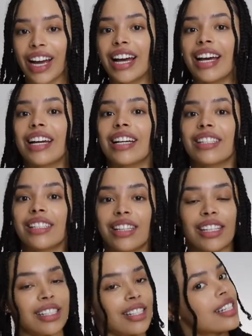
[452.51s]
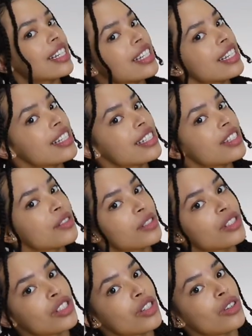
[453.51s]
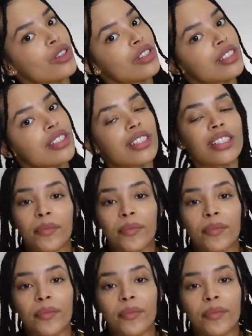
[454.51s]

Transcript: and this is the result.